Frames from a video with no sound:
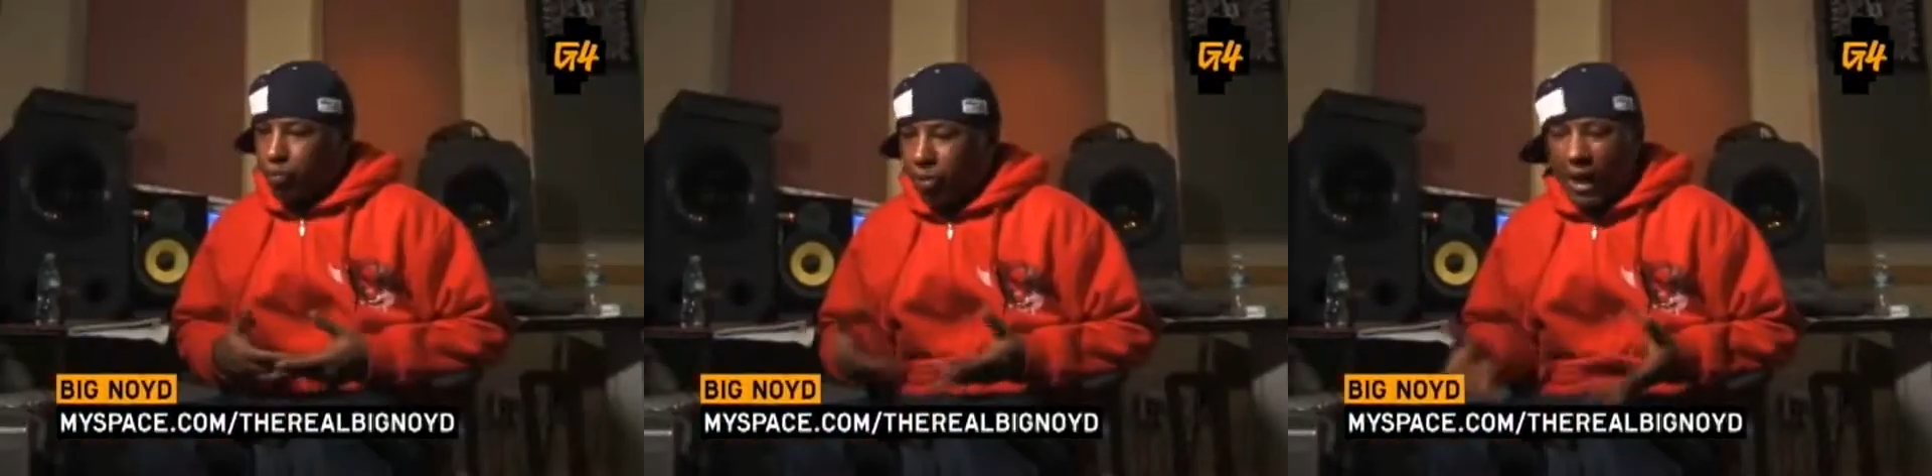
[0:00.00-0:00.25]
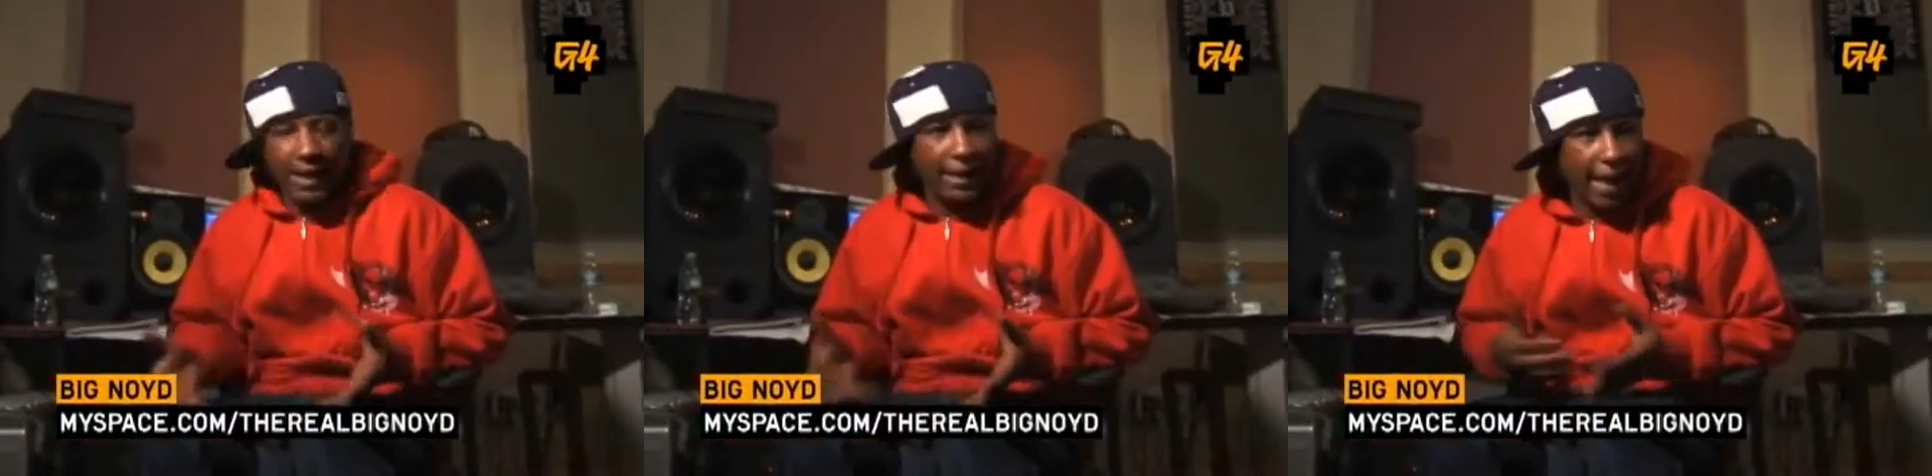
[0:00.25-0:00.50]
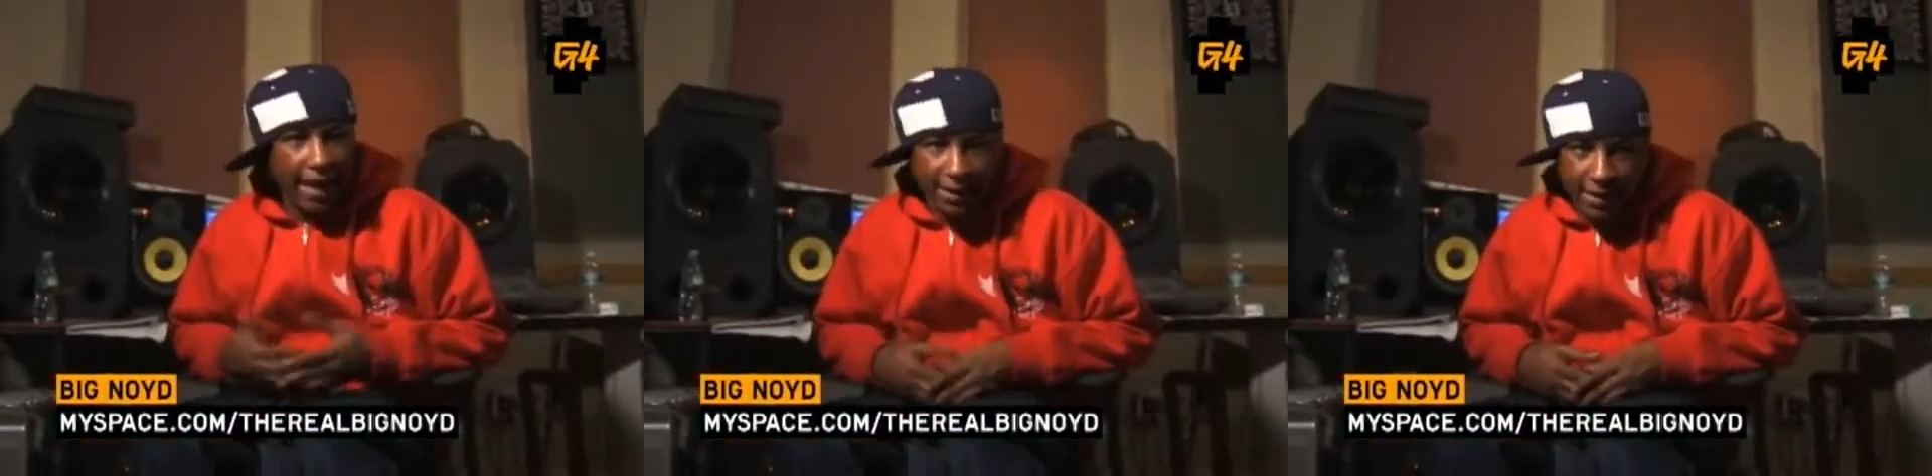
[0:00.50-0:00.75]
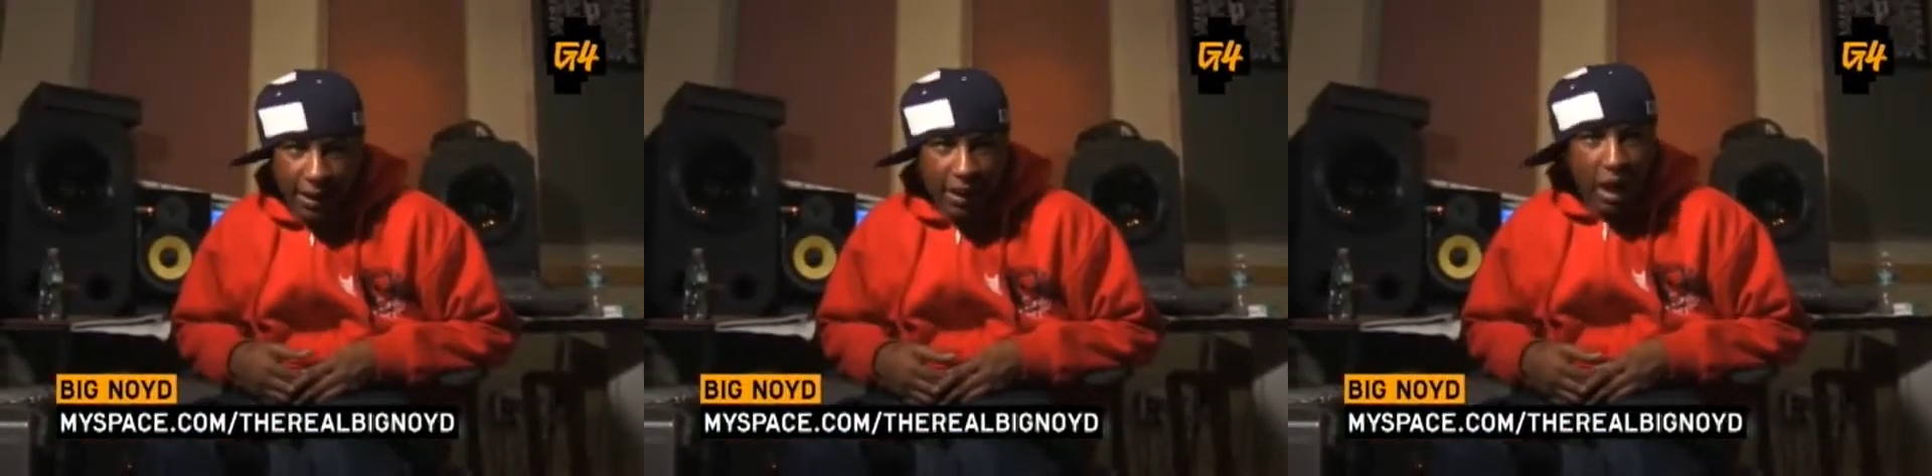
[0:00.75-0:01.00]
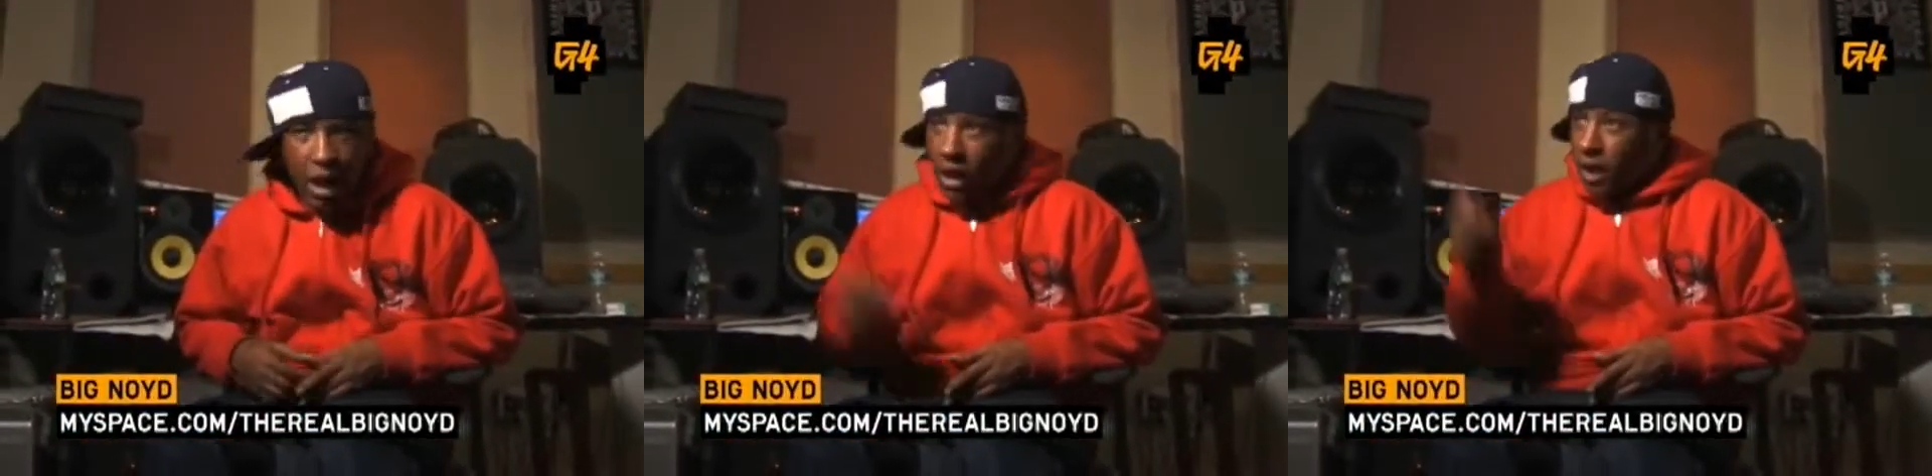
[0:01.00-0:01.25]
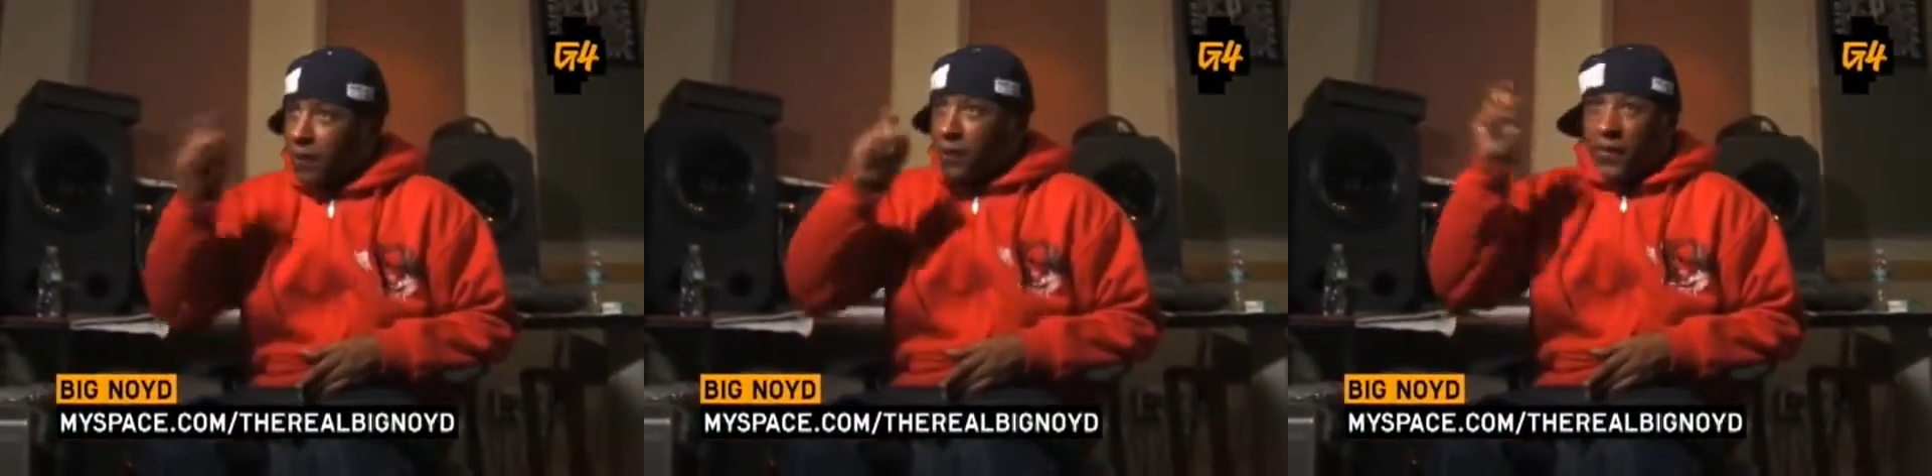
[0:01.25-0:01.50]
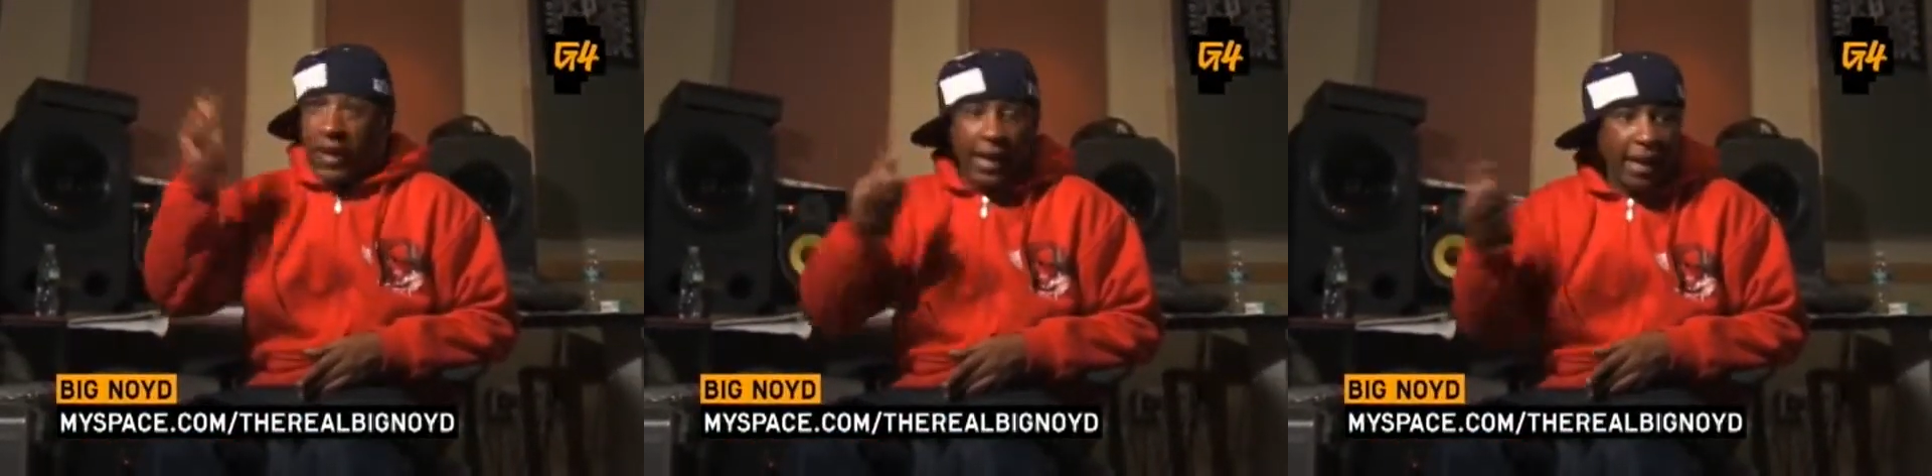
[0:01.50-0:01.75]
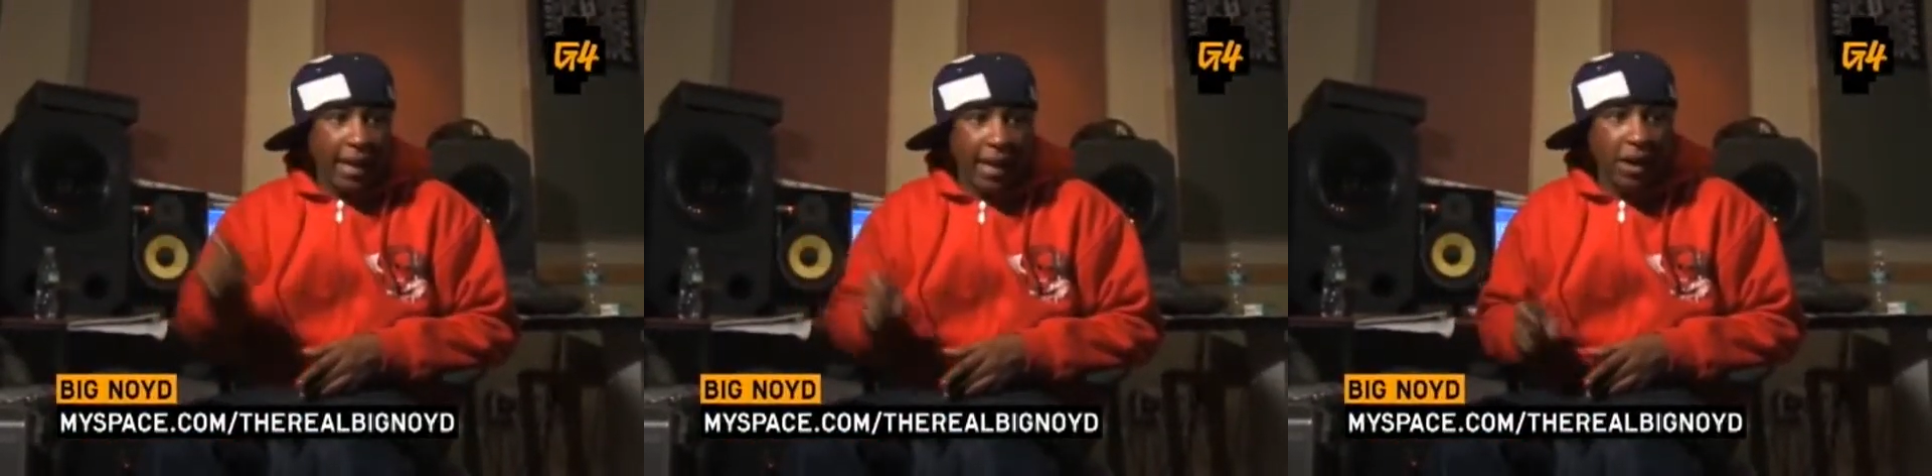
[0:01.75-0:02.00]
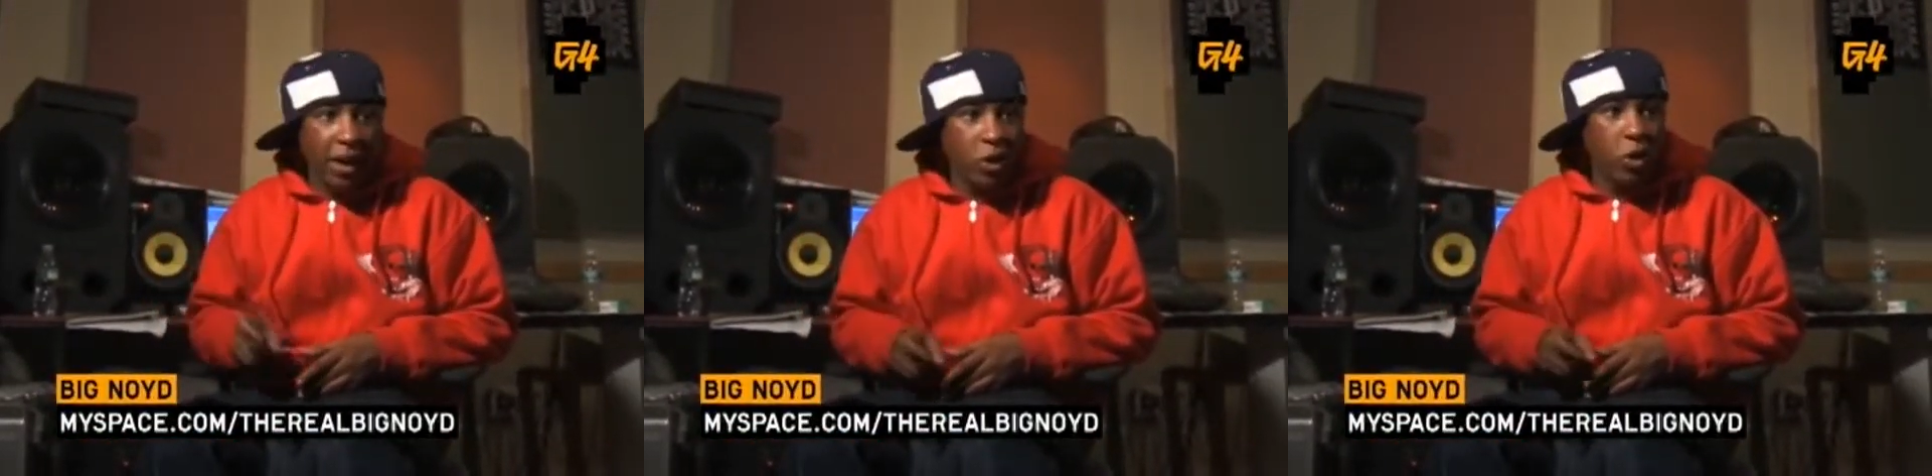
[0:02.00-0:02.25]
breakdancing, graffiti.